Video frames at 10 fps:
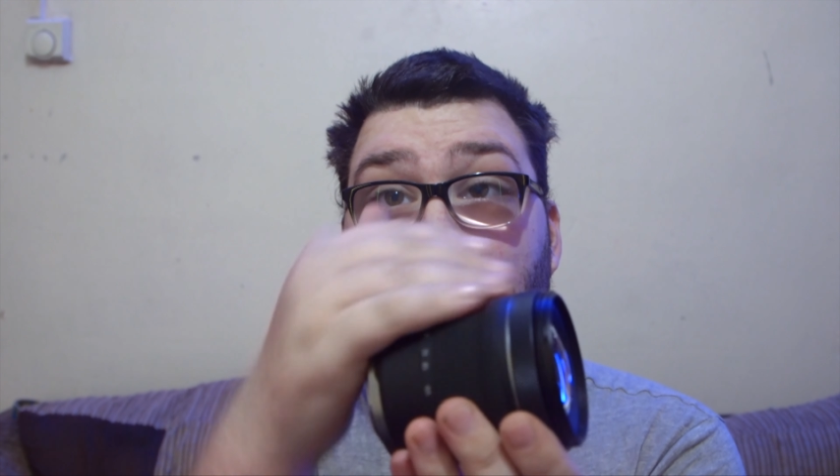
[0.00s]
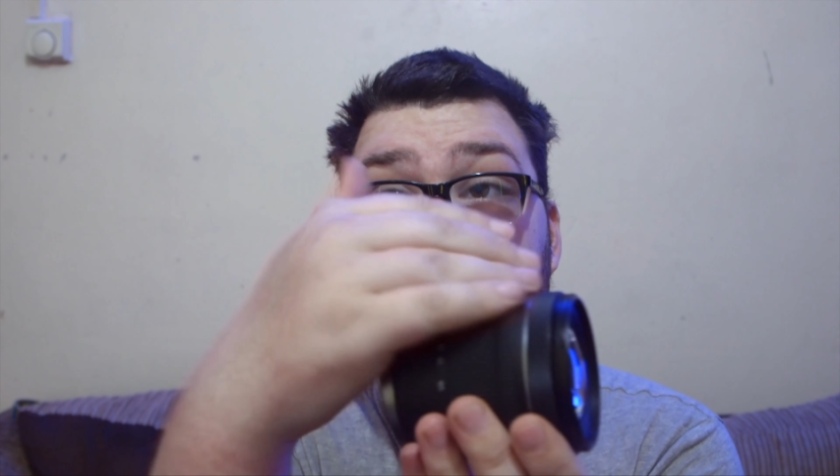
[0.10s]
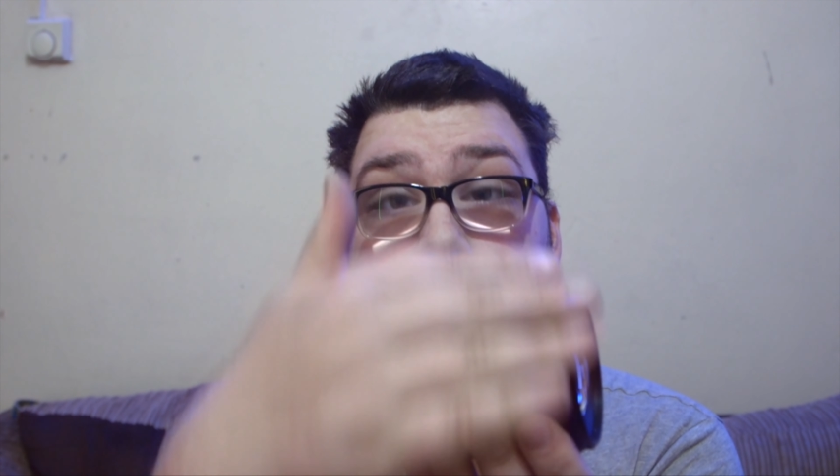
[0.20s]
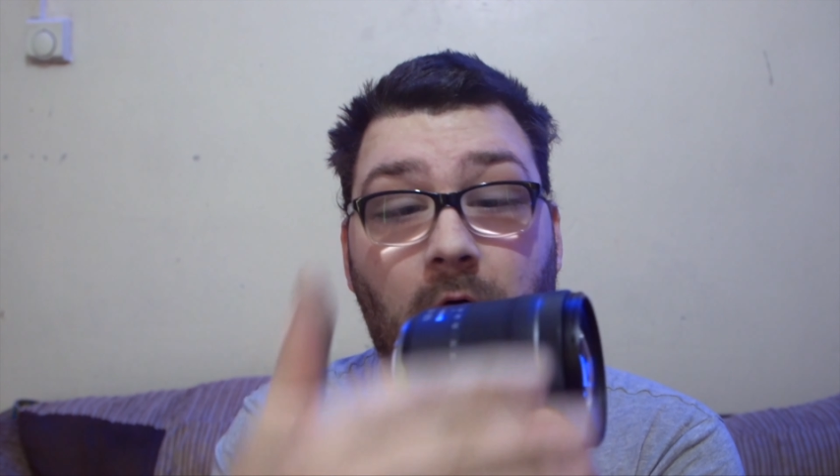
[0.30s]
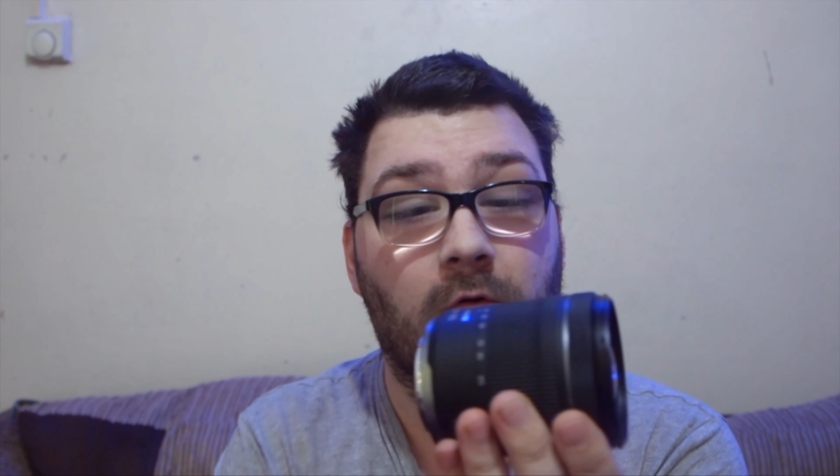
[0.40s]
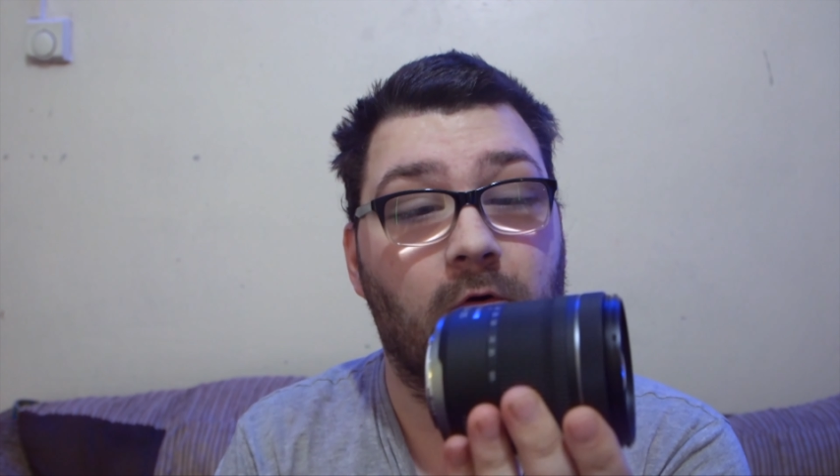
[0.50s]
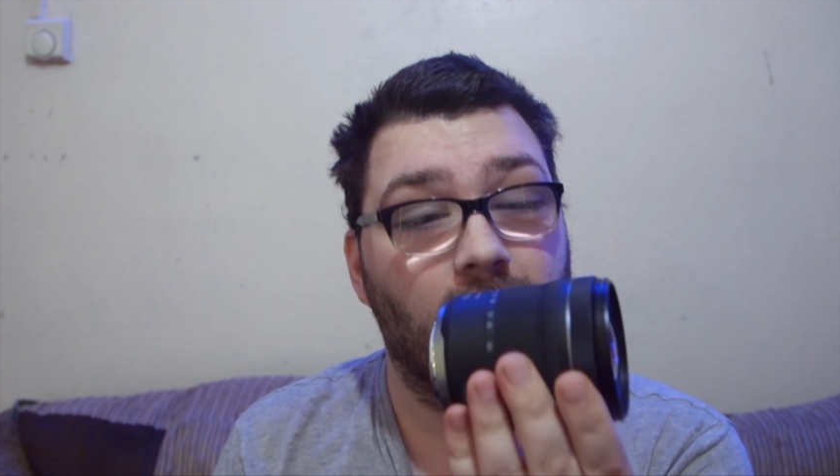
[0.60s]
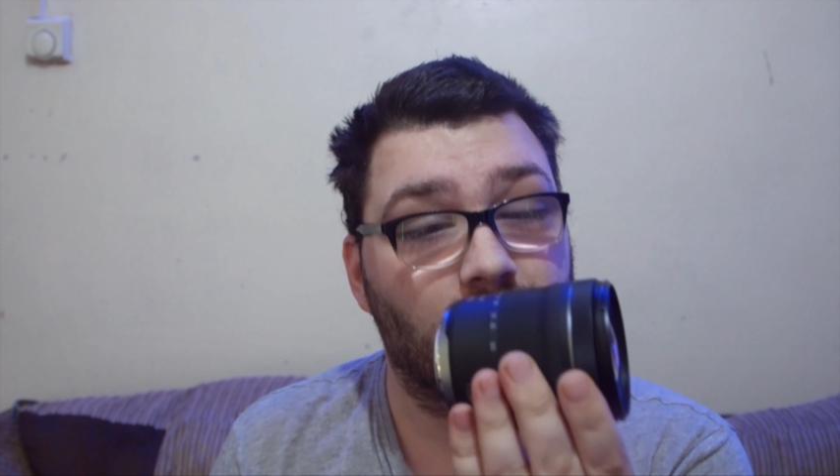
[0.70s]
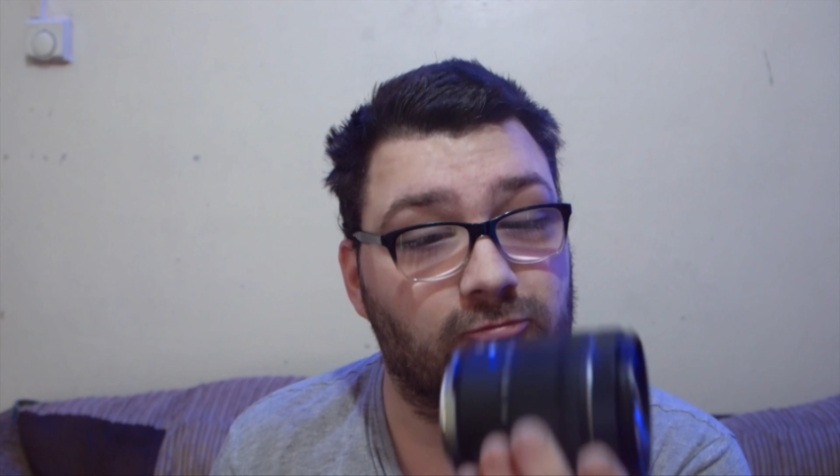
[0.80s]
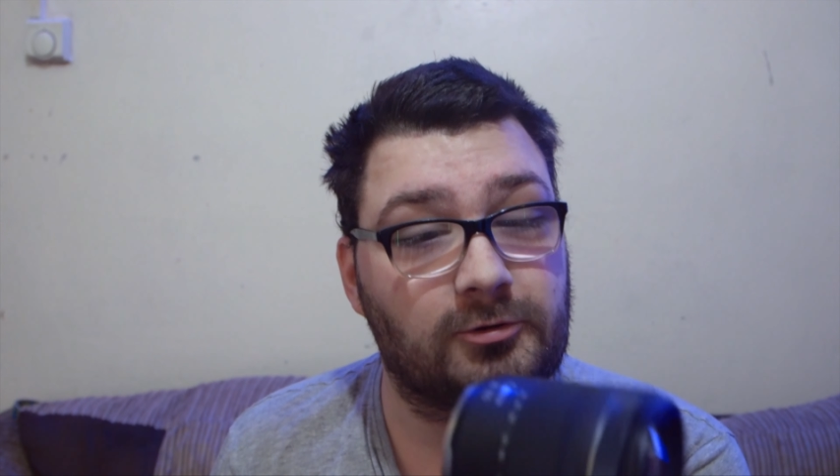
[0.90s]
looks
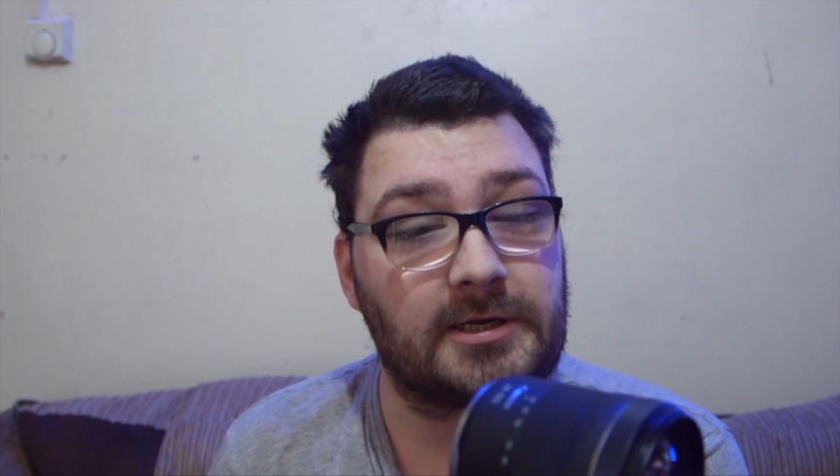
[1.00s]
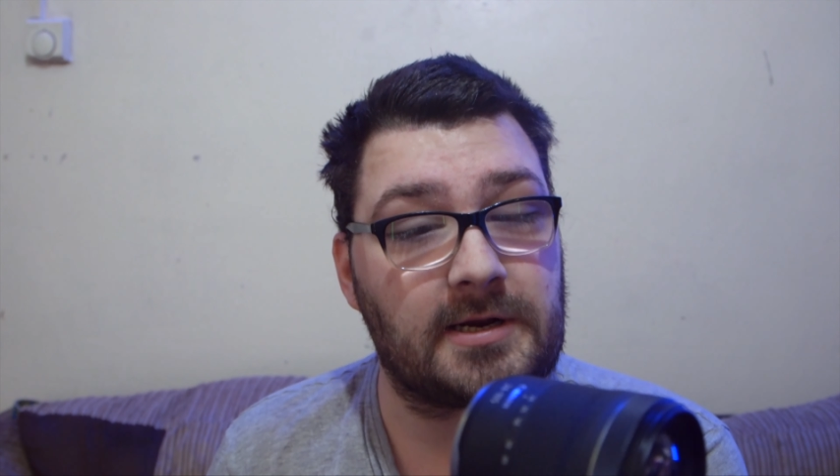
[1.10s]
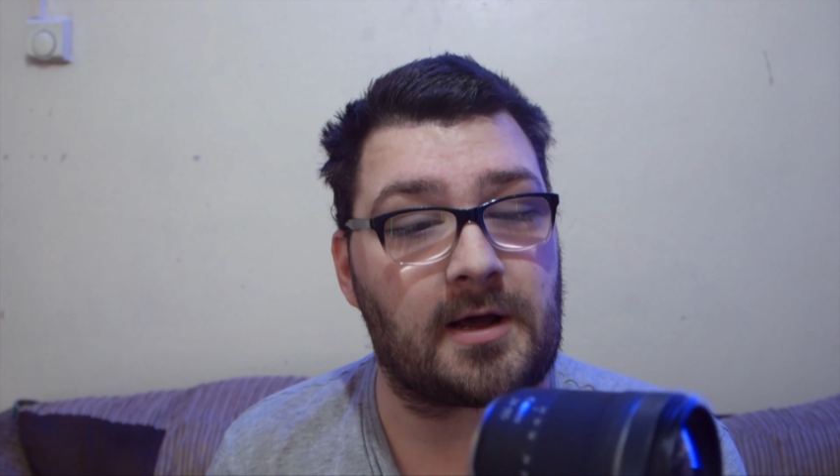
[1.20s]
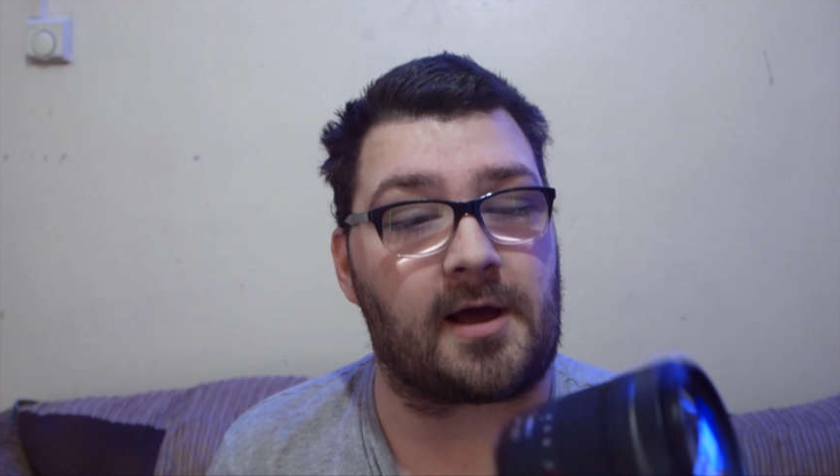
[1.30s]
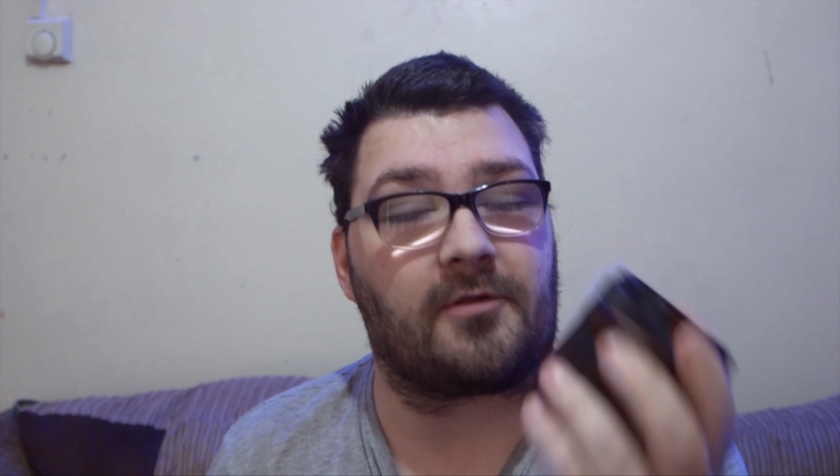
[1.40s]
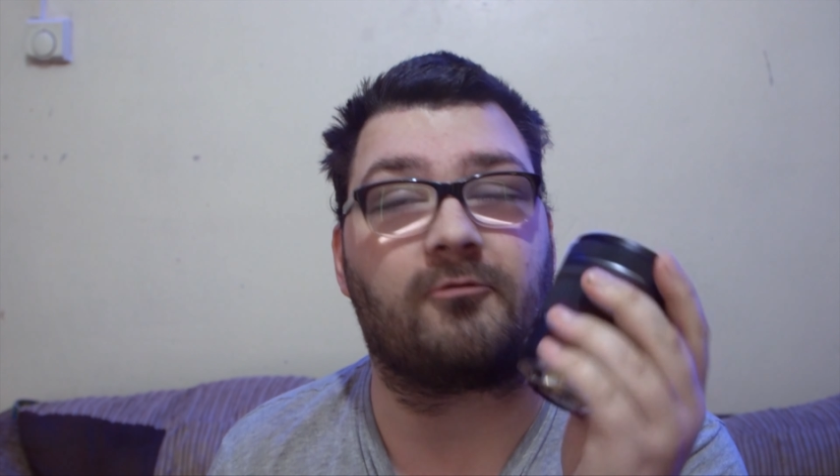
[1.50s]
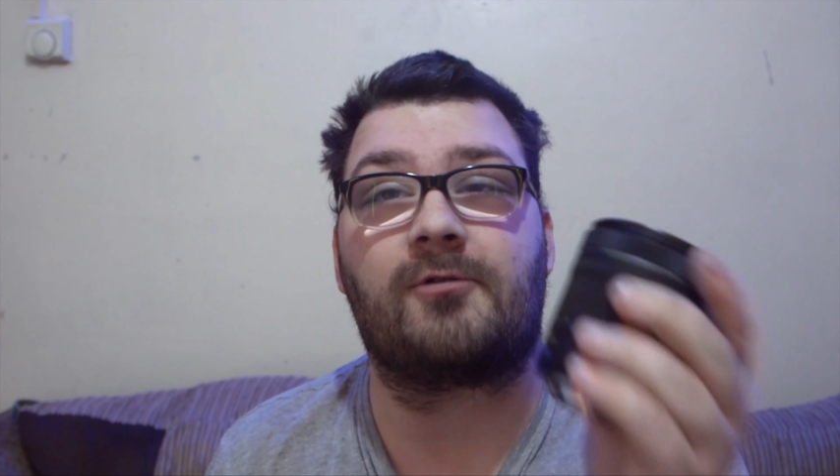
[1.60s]
really nice,